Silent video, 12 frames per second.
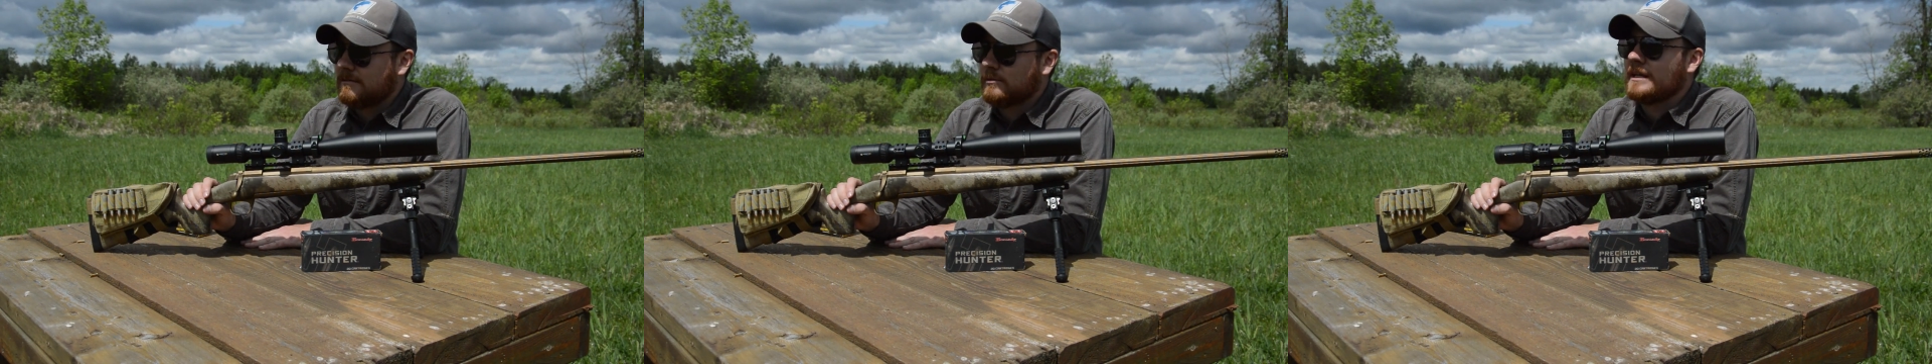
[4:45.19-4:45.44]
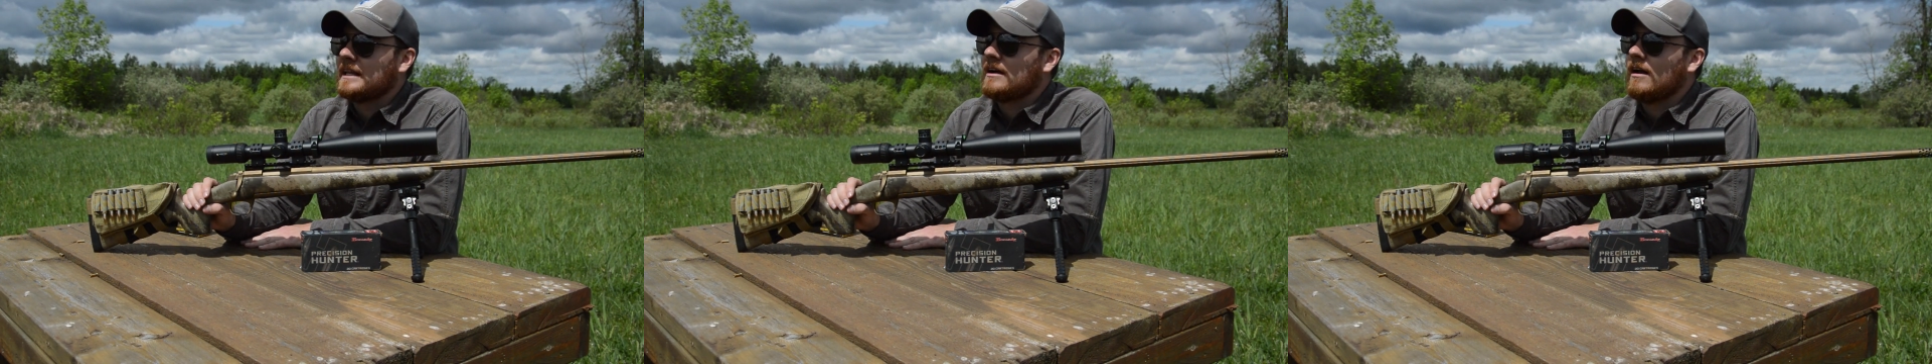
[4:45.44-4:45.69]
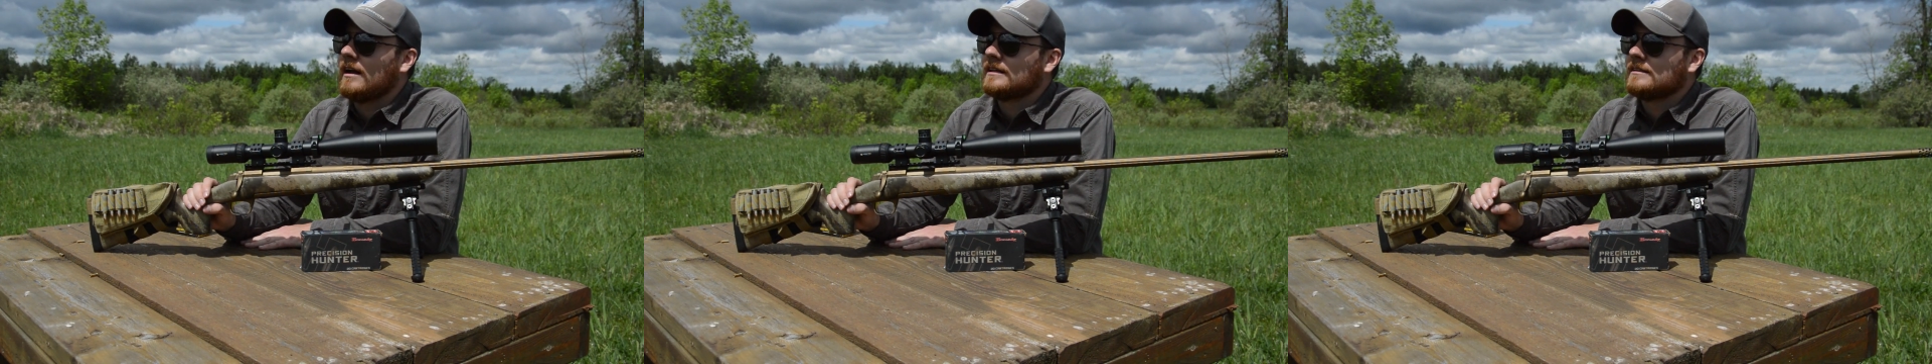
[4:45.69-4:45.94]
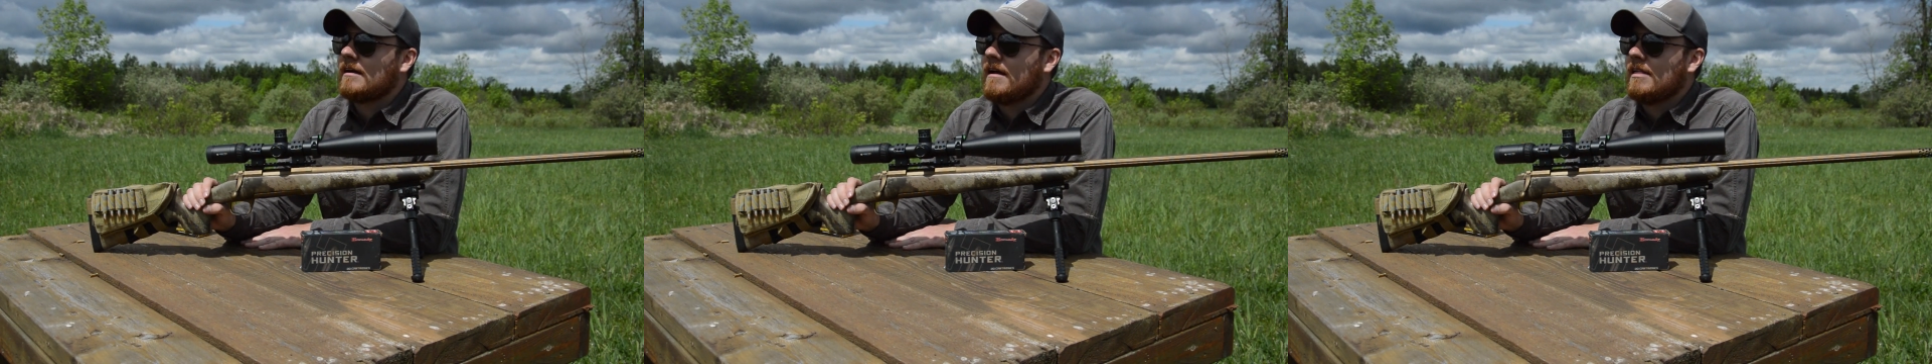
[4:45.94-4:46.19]
what do they call it?
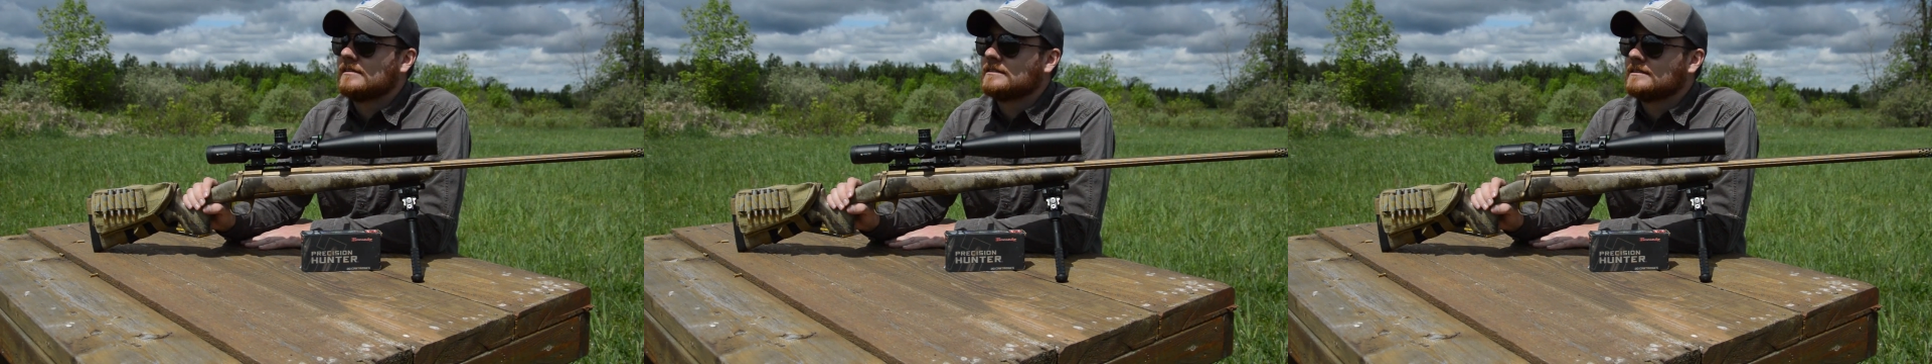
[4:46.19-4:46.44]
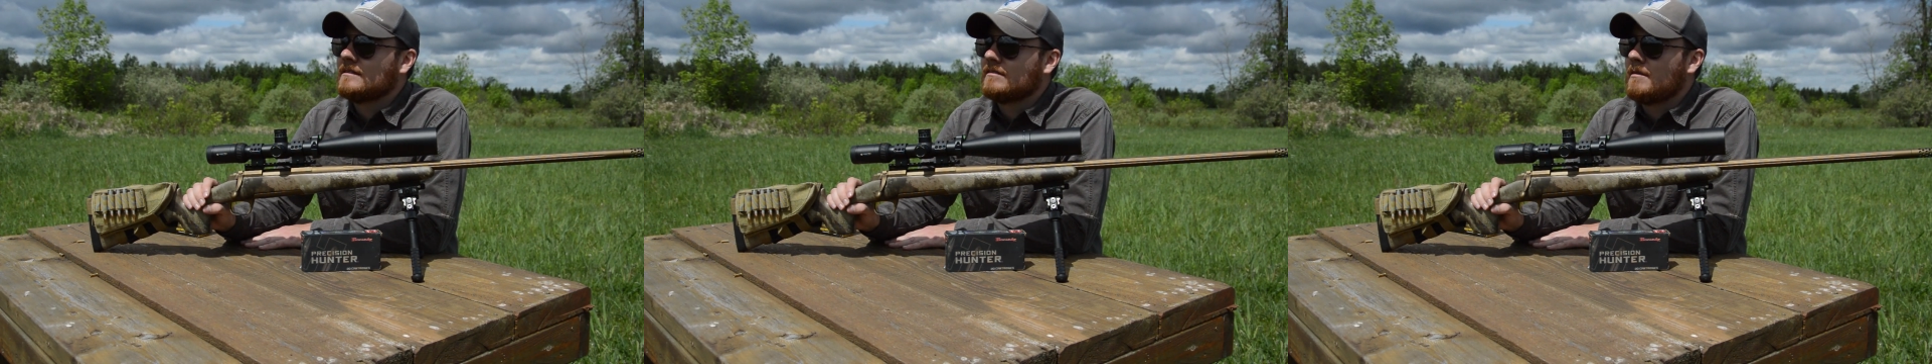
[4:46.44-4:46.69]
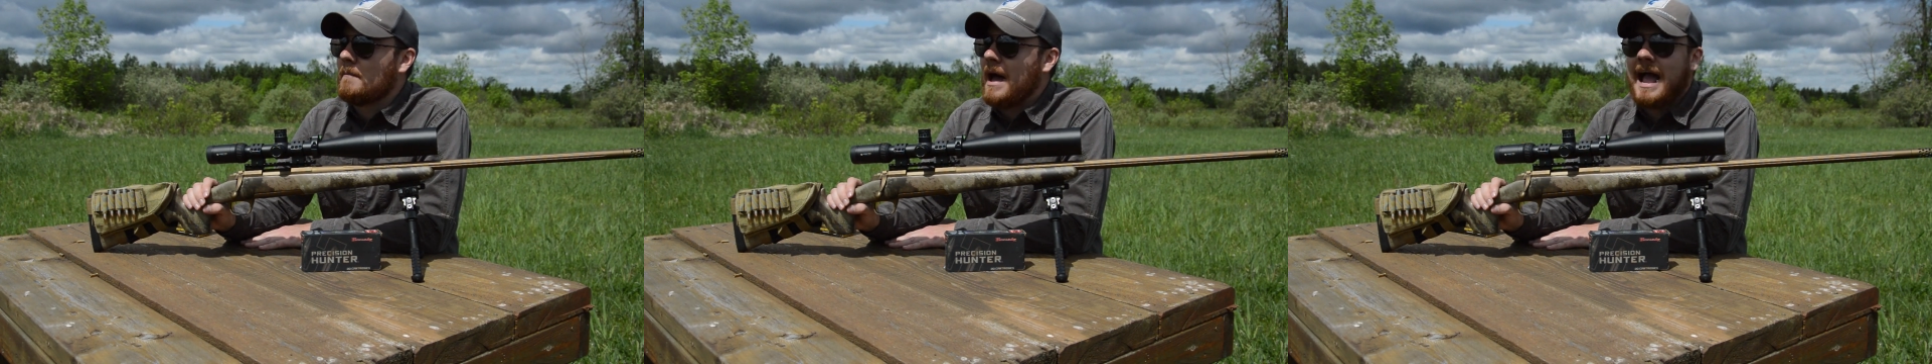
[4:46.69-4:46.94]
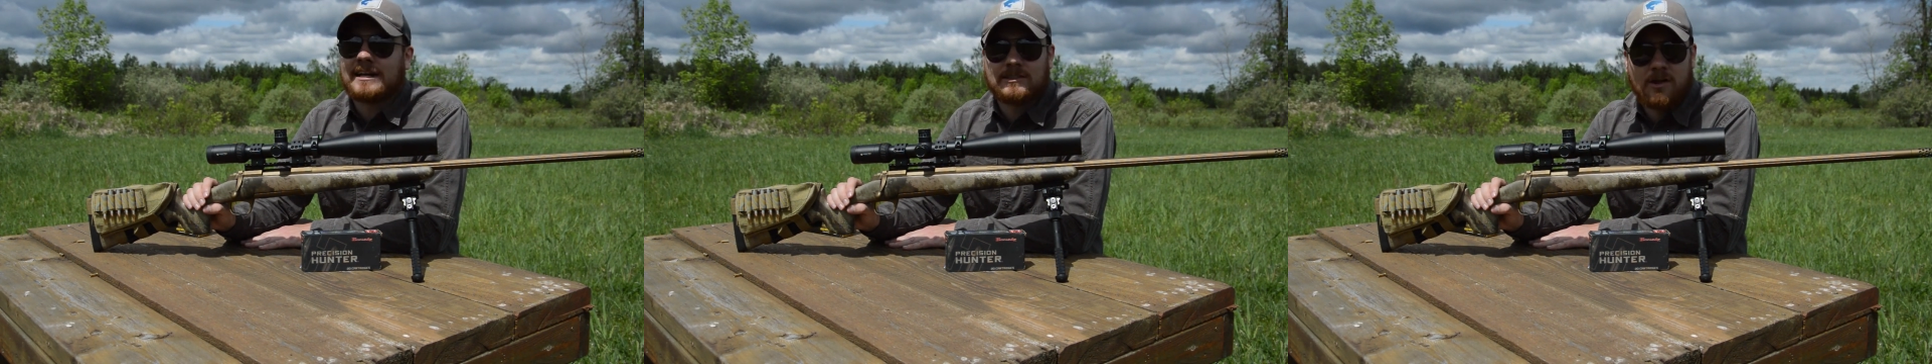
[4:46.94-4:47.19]
The
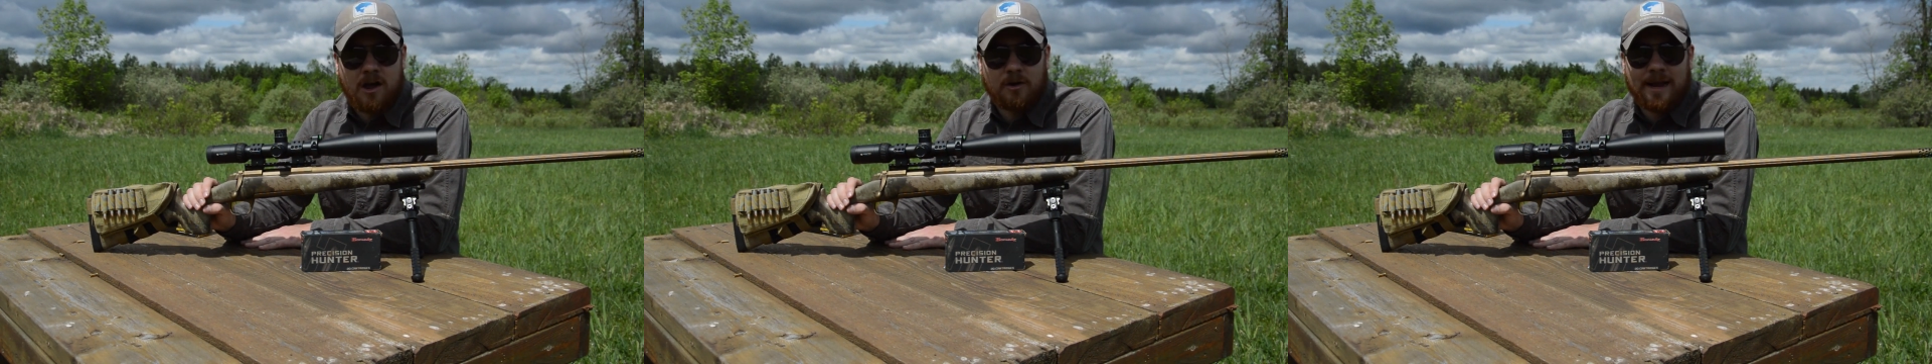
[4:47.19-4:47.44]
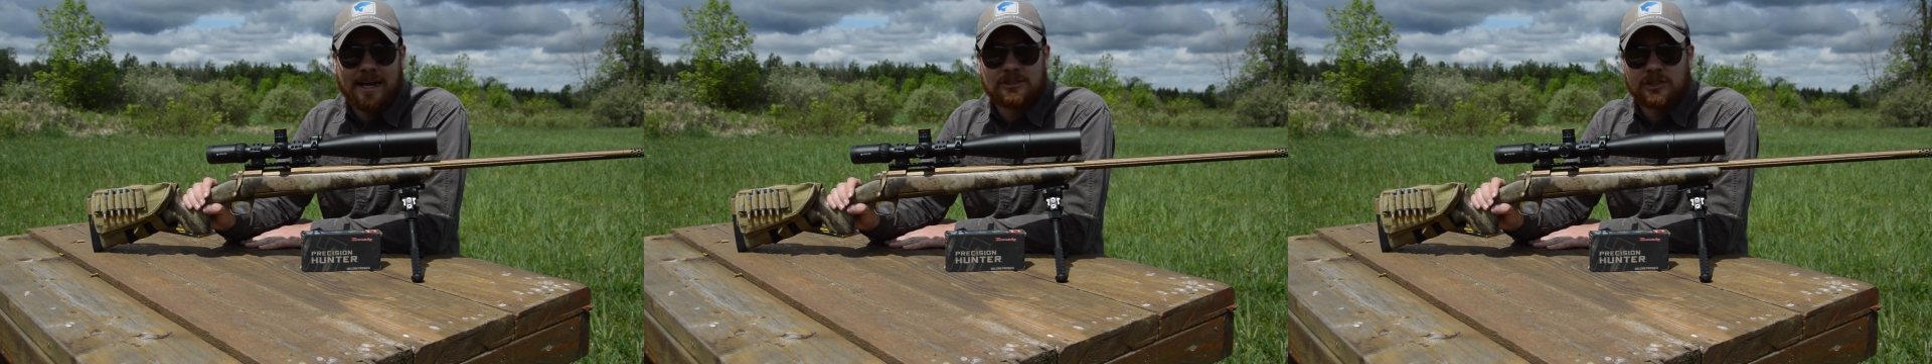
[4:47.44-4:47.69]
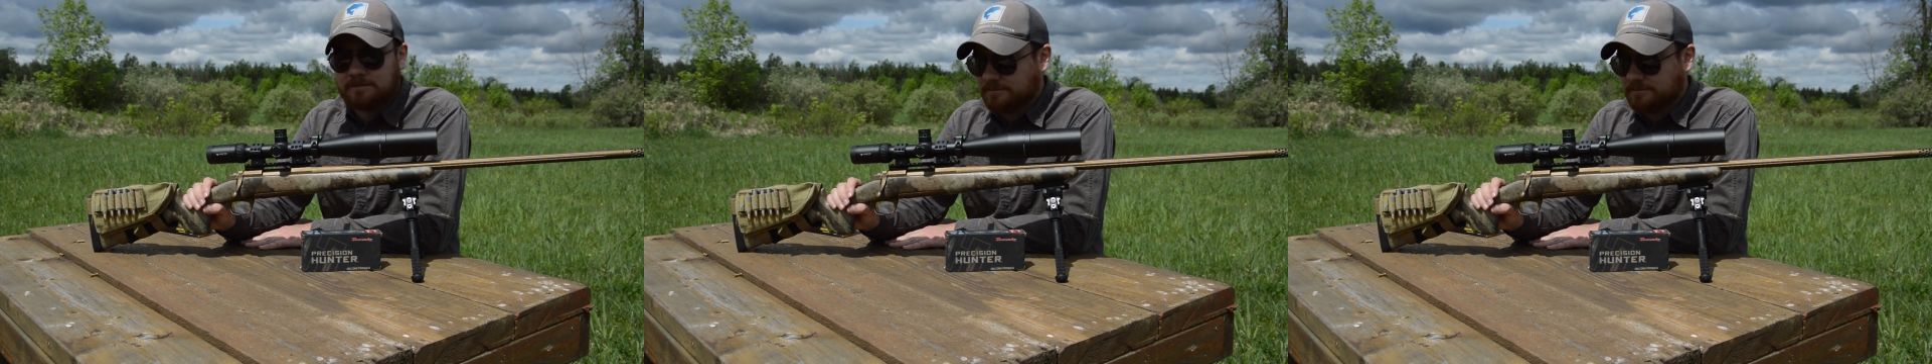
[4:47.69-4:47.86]
Max long range.